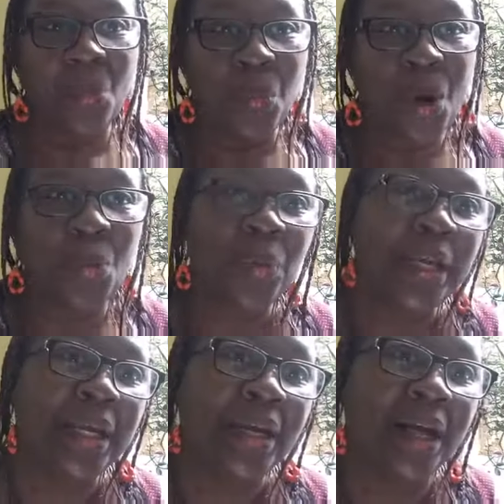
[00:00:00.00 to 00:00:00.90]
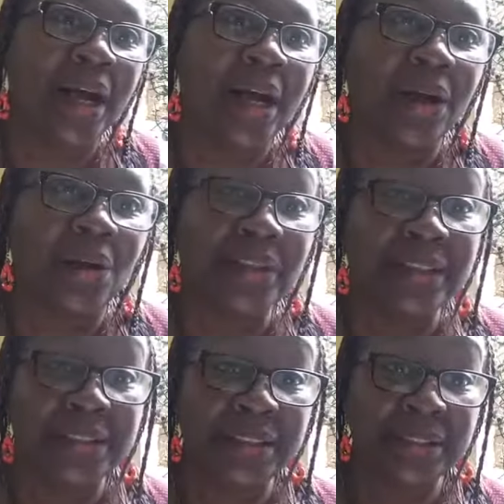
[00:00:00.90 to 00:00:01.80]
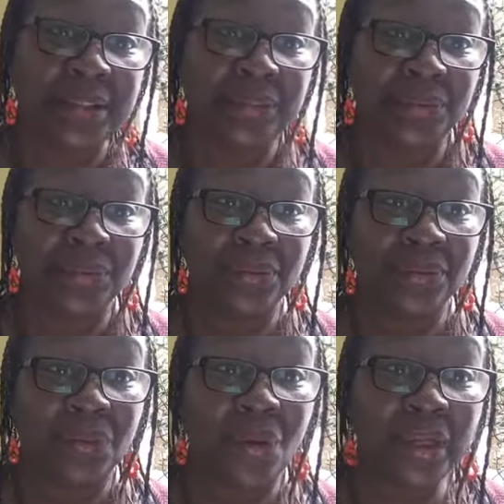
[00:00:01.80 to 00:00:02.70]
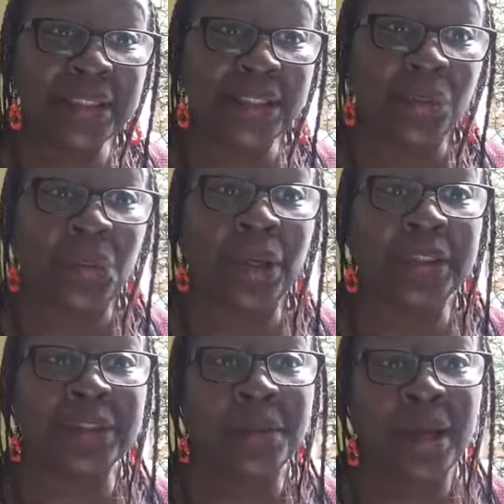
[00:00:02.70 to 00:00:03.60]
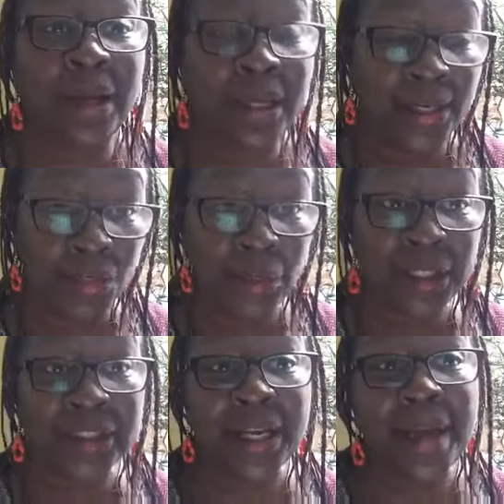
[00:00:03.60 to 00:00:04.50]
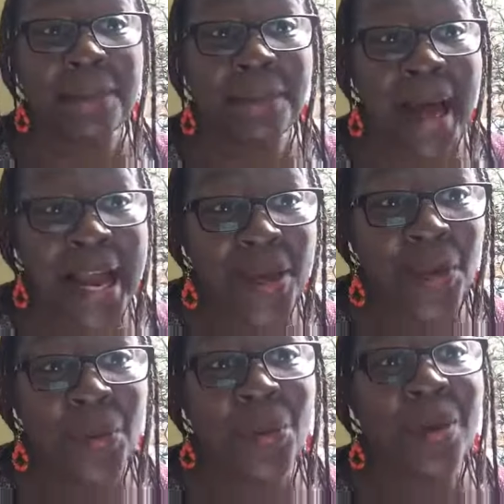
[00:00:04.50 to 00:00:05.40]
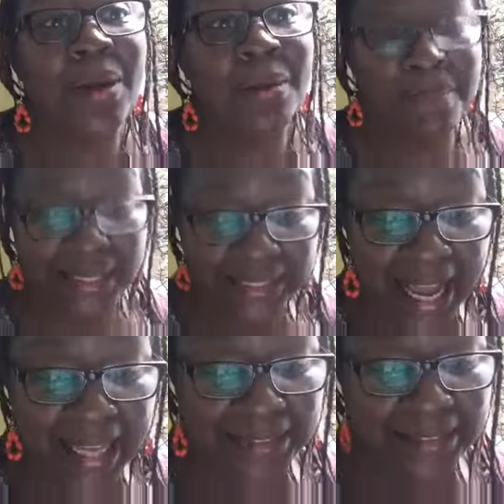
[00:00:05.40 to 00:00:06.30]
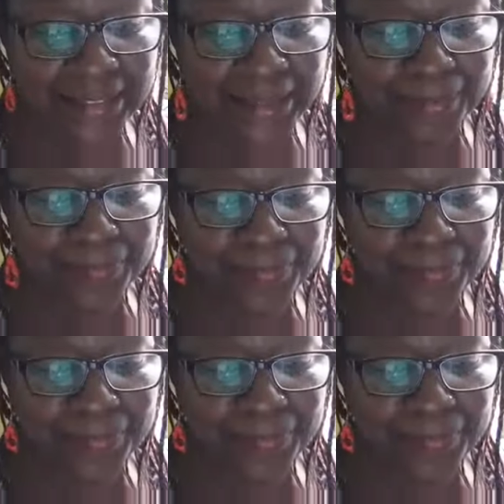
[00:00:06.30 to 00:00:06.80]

what we uh, consider coined in the world uh, in the word bio mentality.